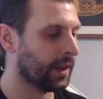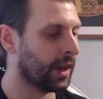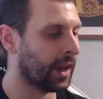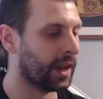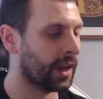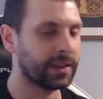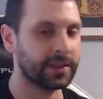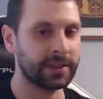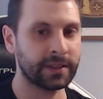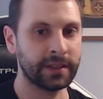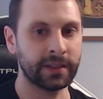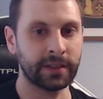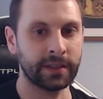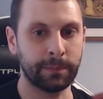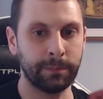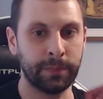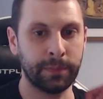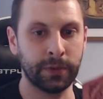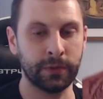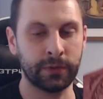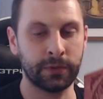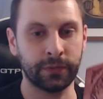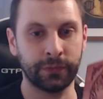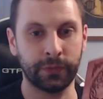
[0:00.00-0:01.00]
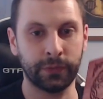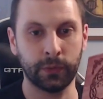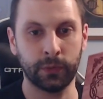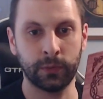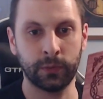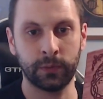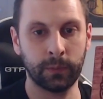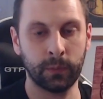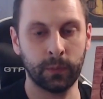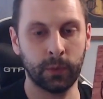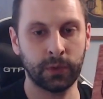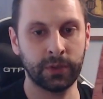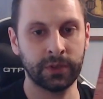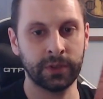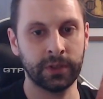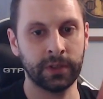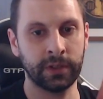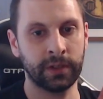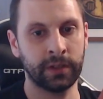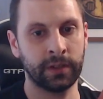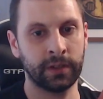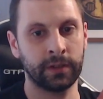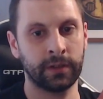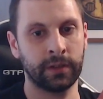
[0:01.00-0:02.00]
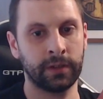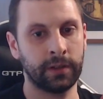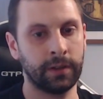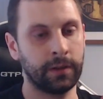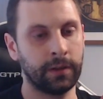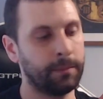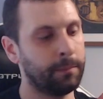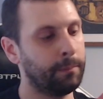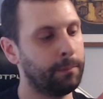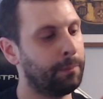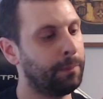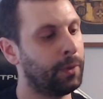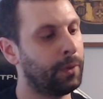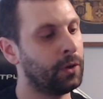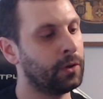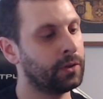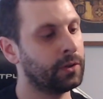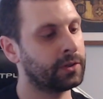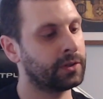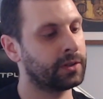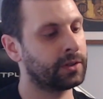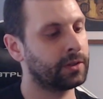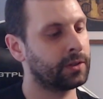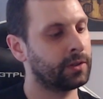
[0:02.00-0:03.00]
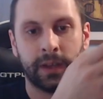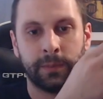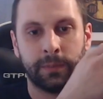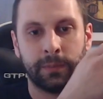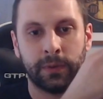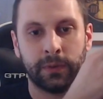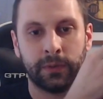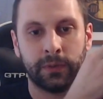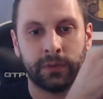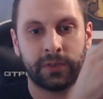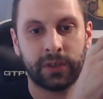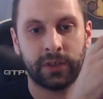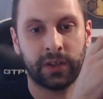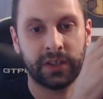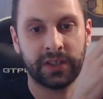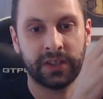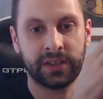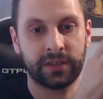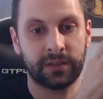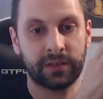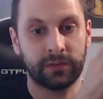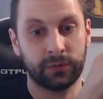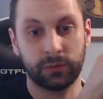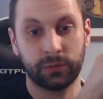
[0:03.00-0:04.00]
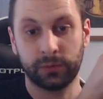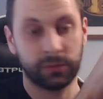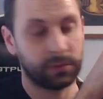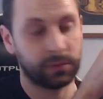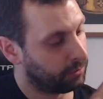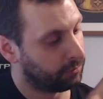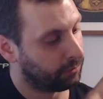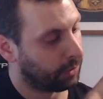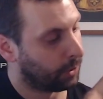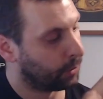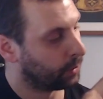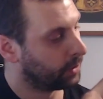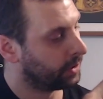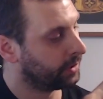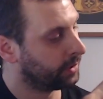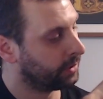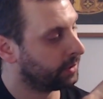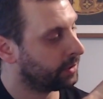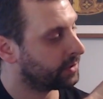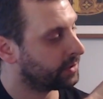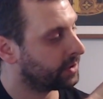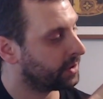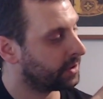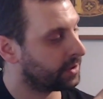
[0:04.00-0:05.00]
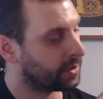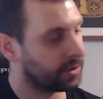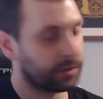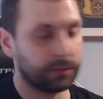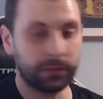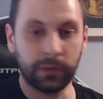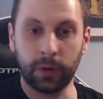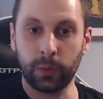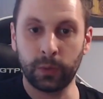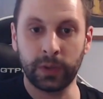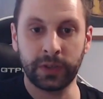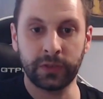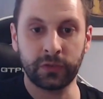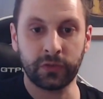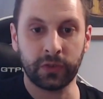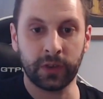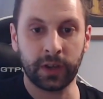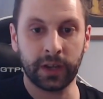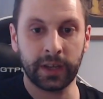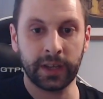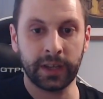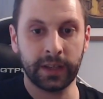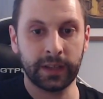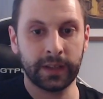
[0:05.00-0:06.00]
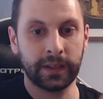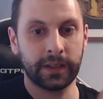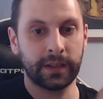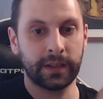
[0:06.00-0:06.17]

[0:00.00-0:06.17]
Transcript: has this beautiful wooden box, keep your dice or you roll it, use it as a rolling tray,